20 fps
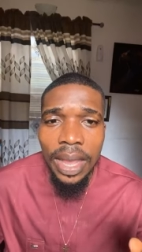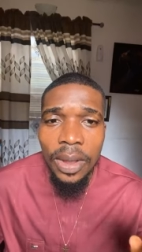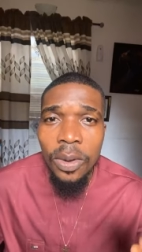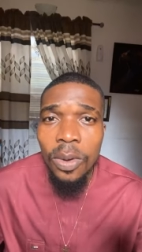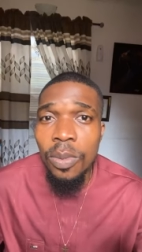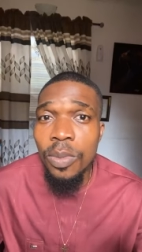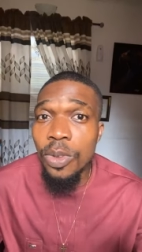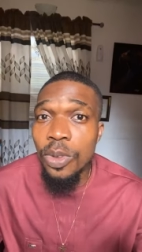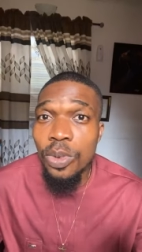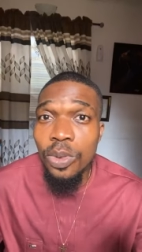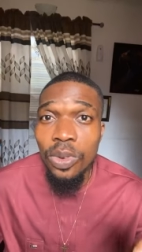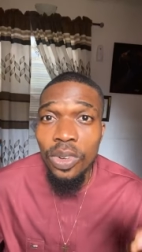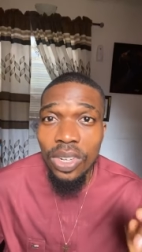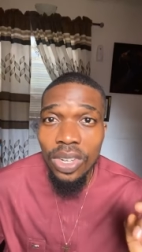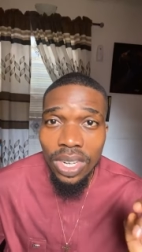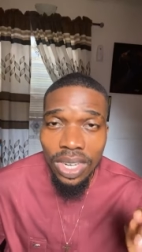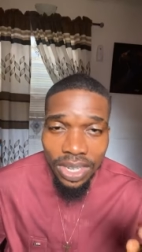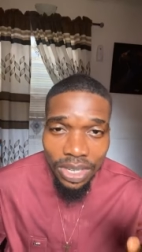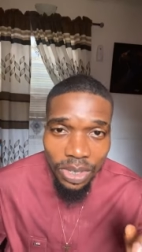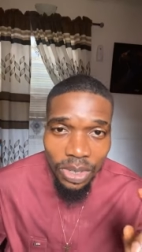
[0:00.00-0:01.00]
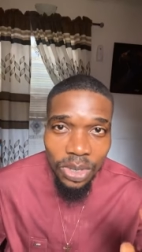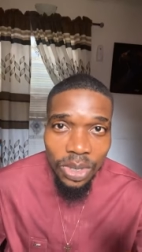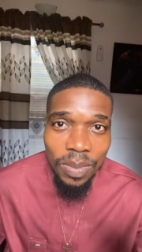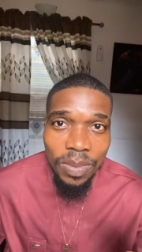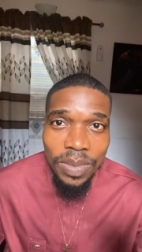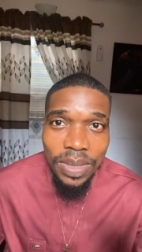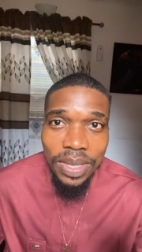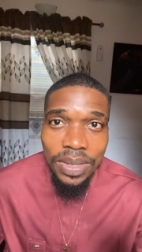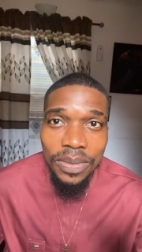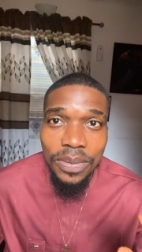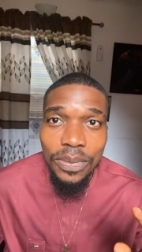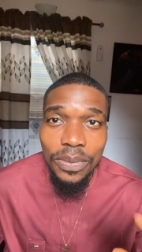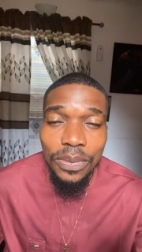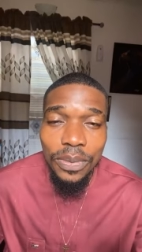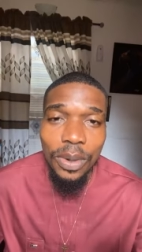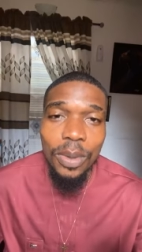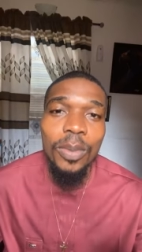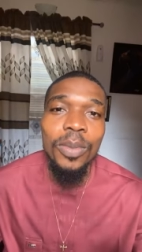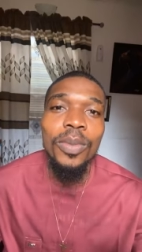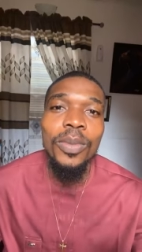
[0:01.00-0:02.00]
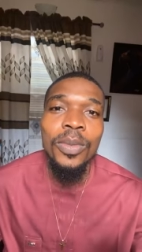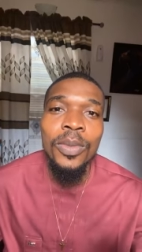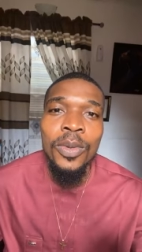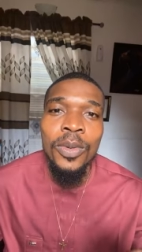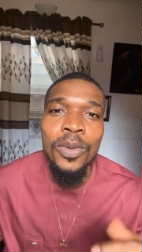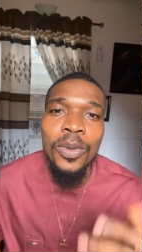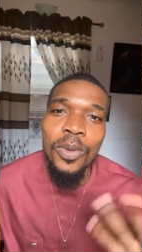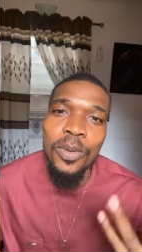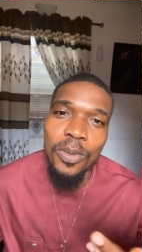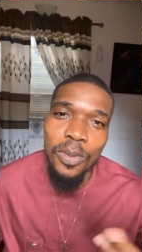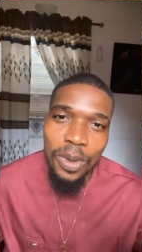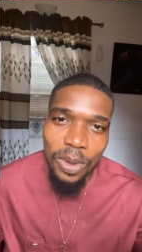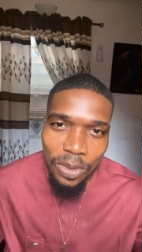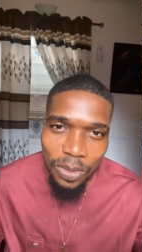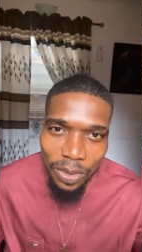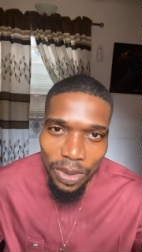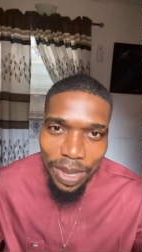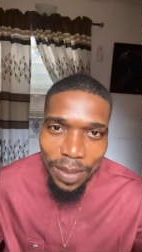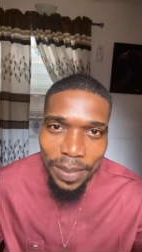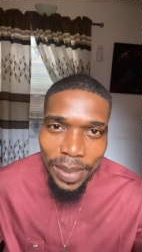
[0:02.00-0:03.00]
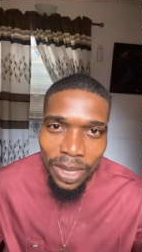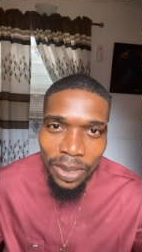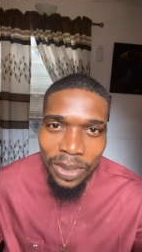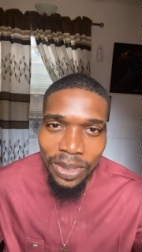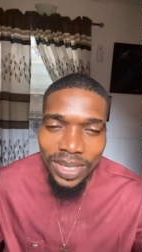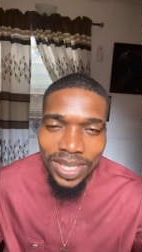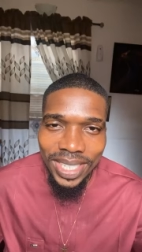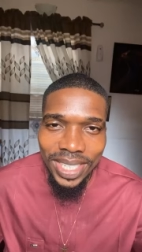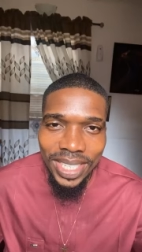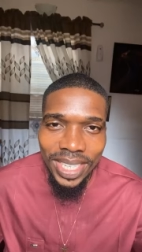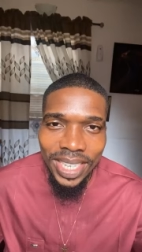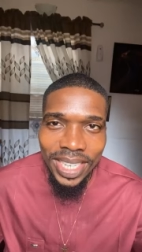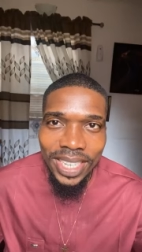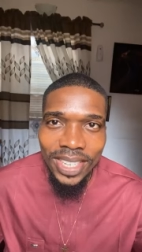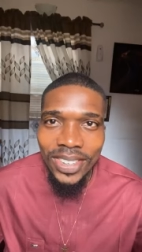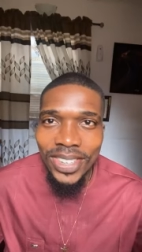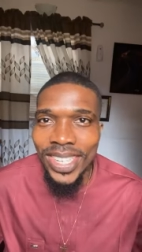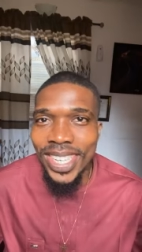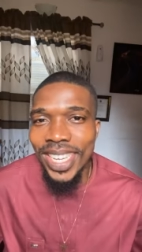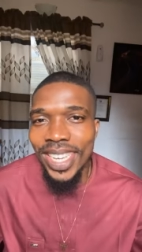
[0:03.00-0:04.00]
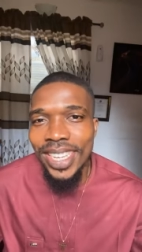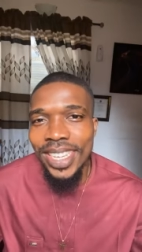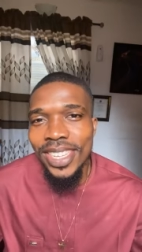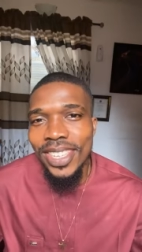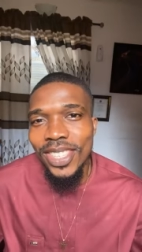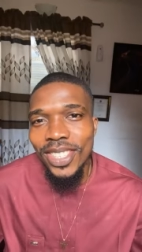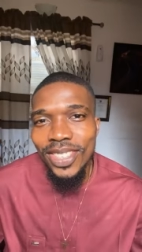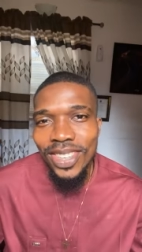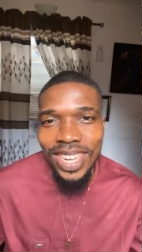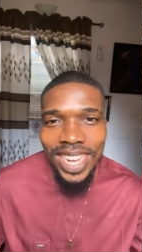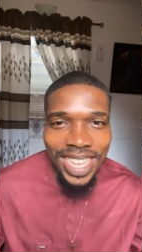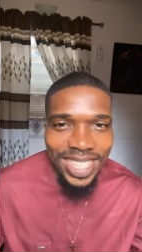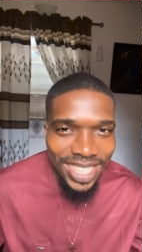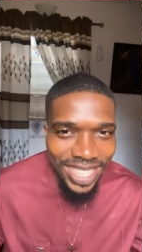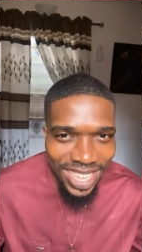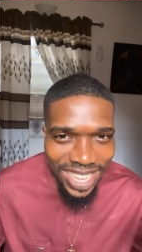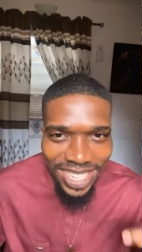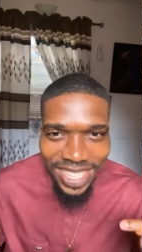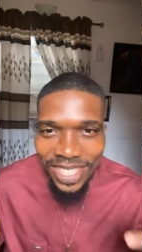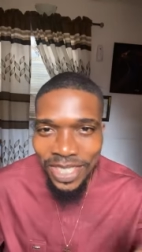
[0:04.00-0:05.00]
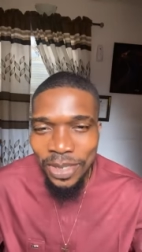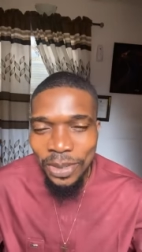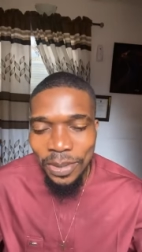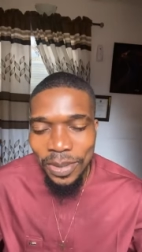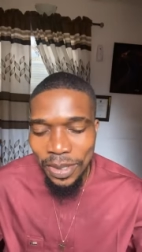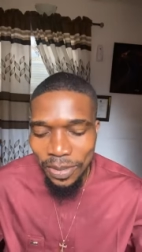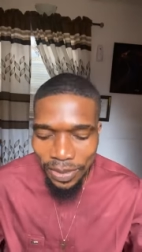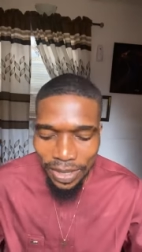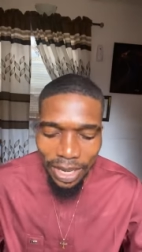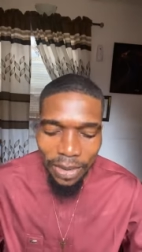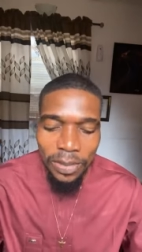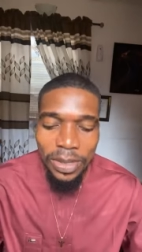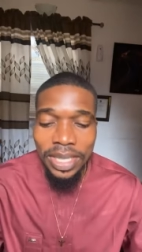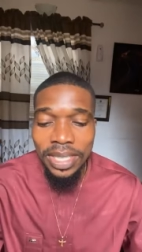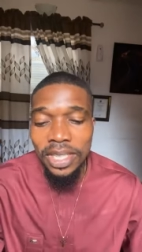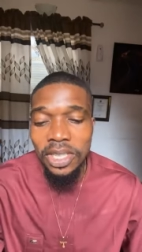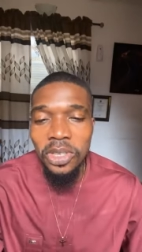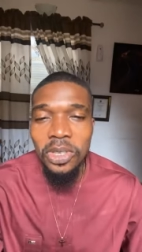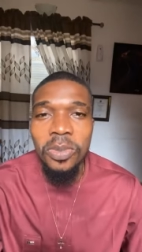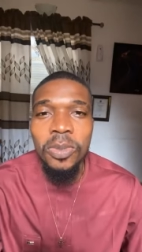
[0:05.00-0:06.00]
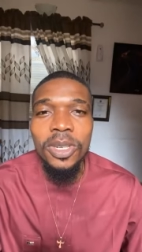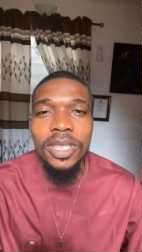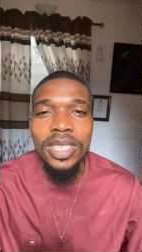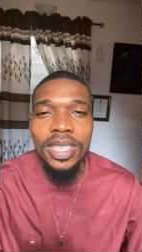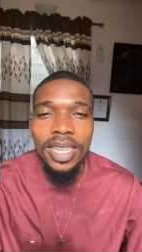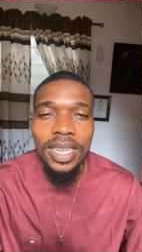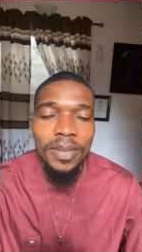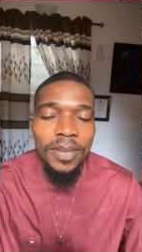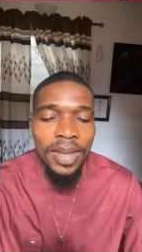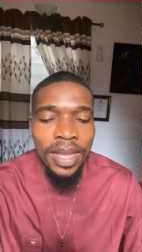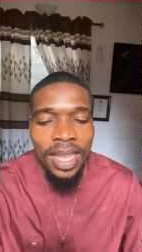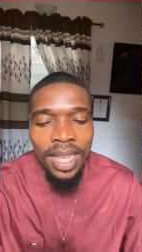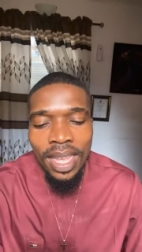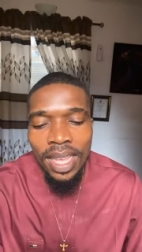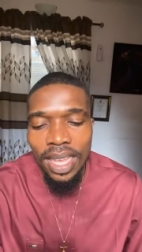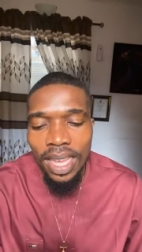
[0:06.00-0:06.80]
I hope you will learn something from what we're about to share. Okay, so let's get into it without wasting so much time.